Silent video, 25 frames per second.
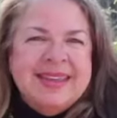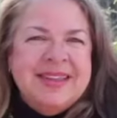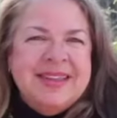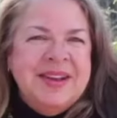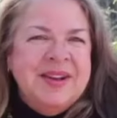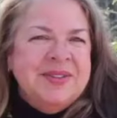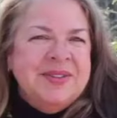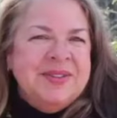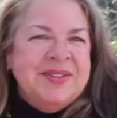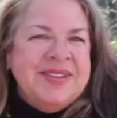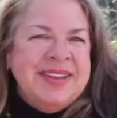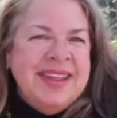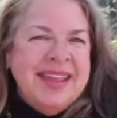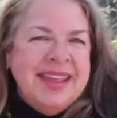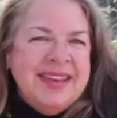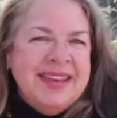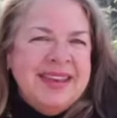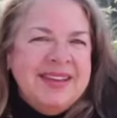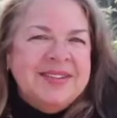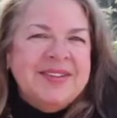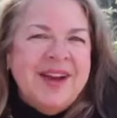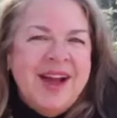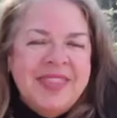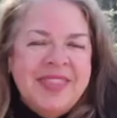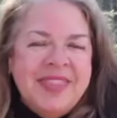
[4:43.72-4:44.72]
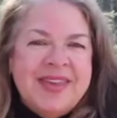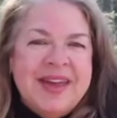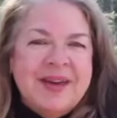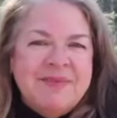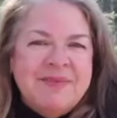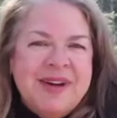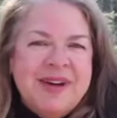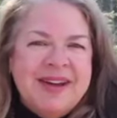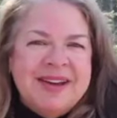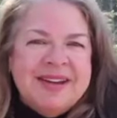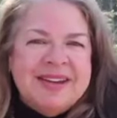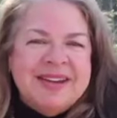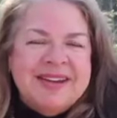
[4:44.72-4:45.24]
You know, Daniel got that
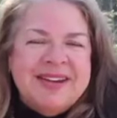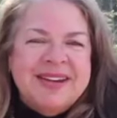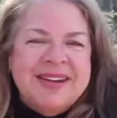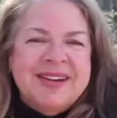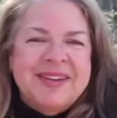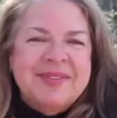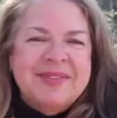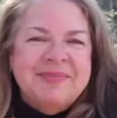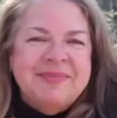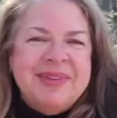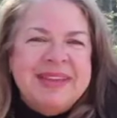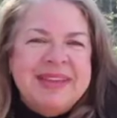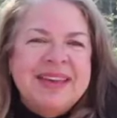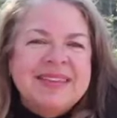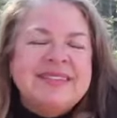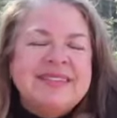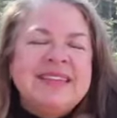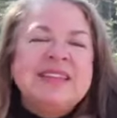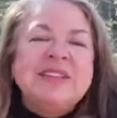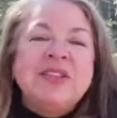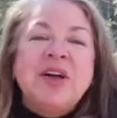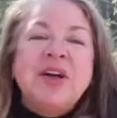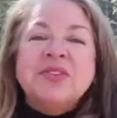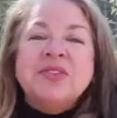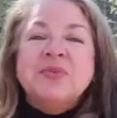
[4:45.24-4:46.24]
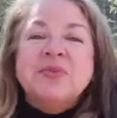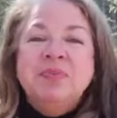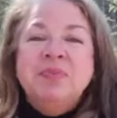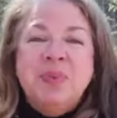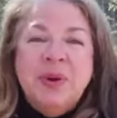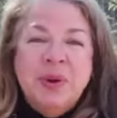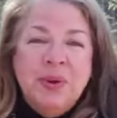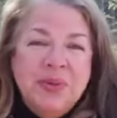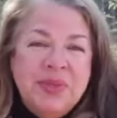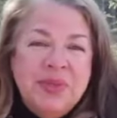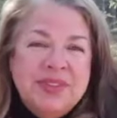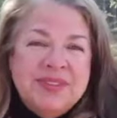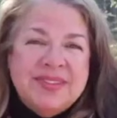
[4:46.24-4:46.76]
moniker because he lost
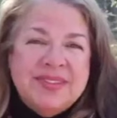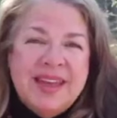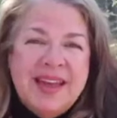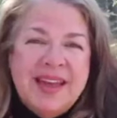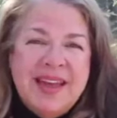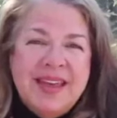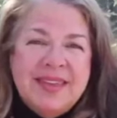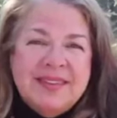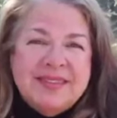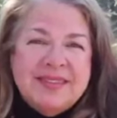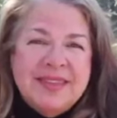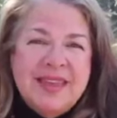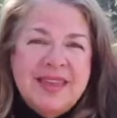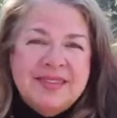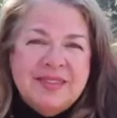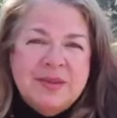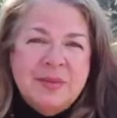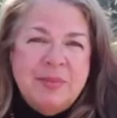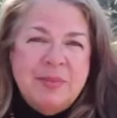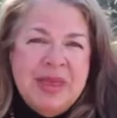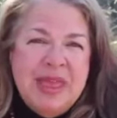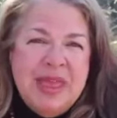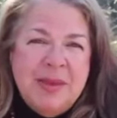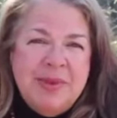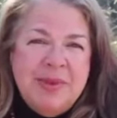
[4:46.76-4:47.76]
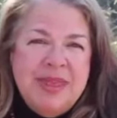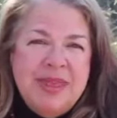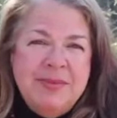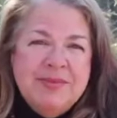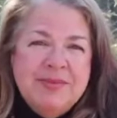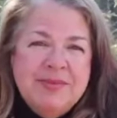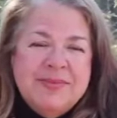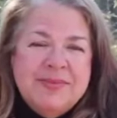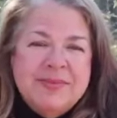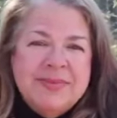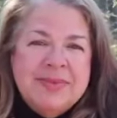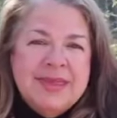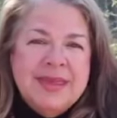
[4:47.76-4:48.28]
both his eyes as a baby
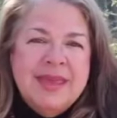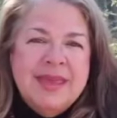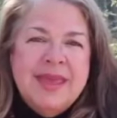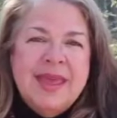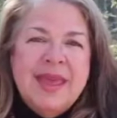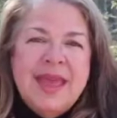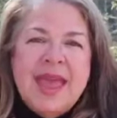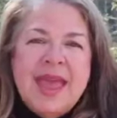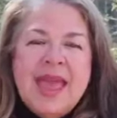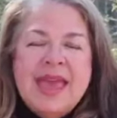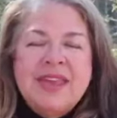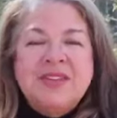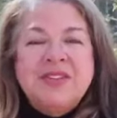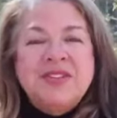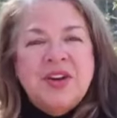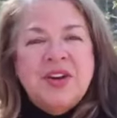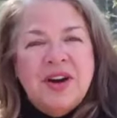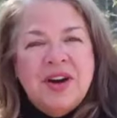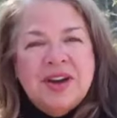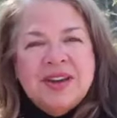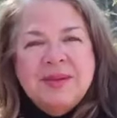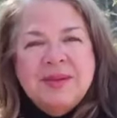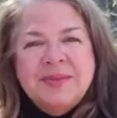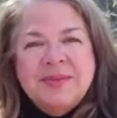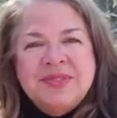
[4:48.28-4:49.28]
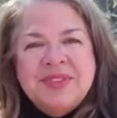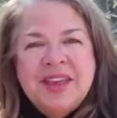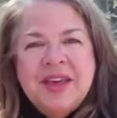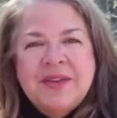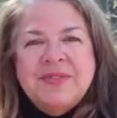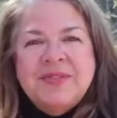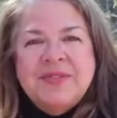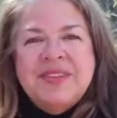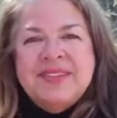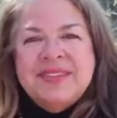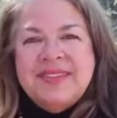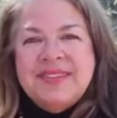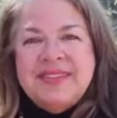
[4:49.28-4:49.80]
and taught
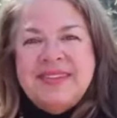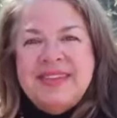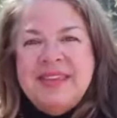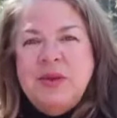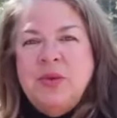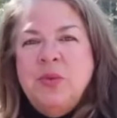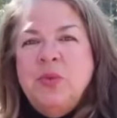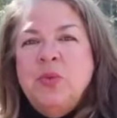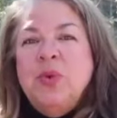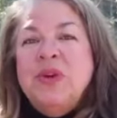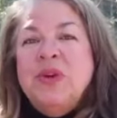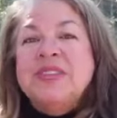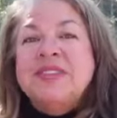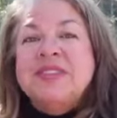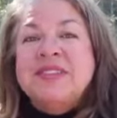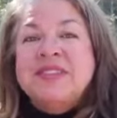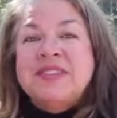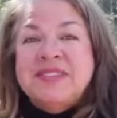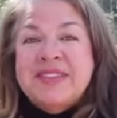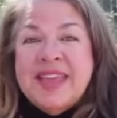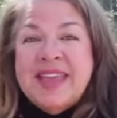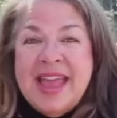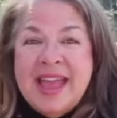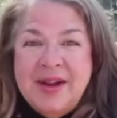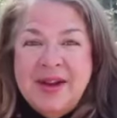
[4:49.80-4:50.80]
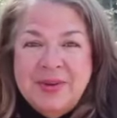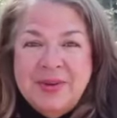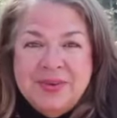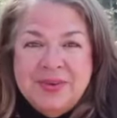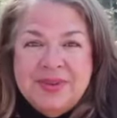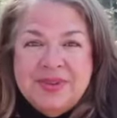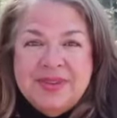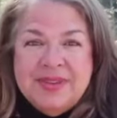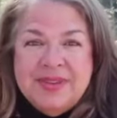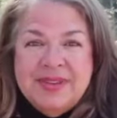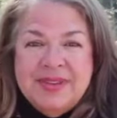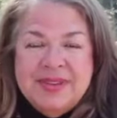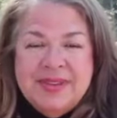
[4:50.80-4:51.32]
himself to see with
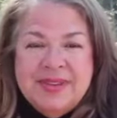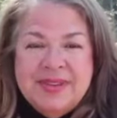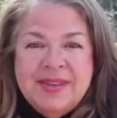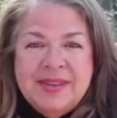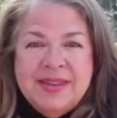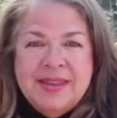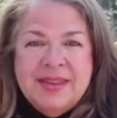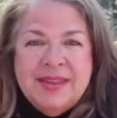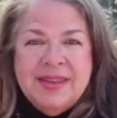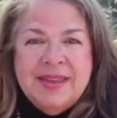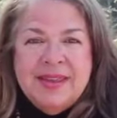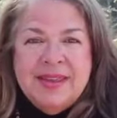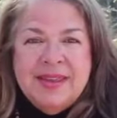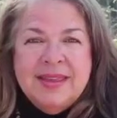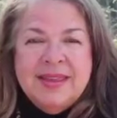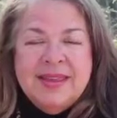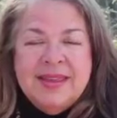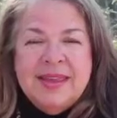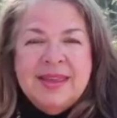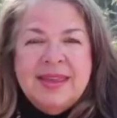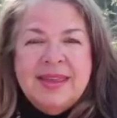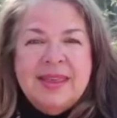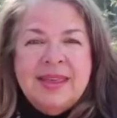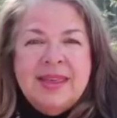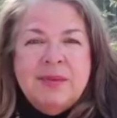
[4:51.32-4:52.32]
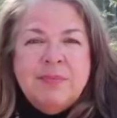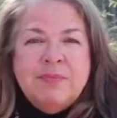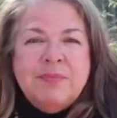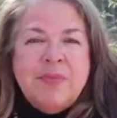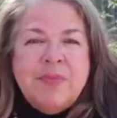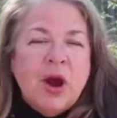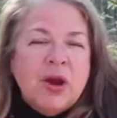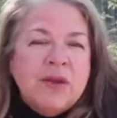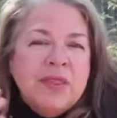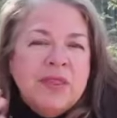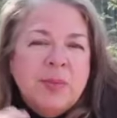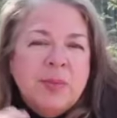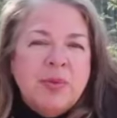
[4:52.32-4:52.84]
sound.
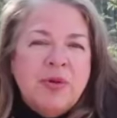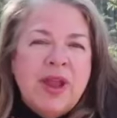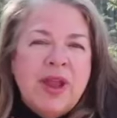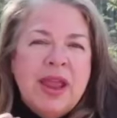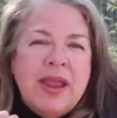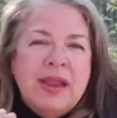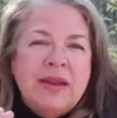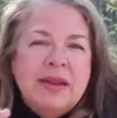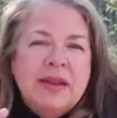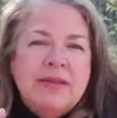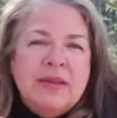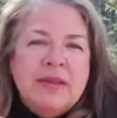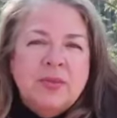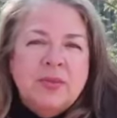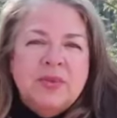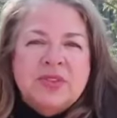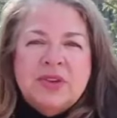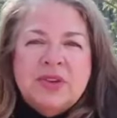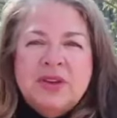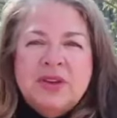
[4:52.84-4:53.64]
Part of the brain that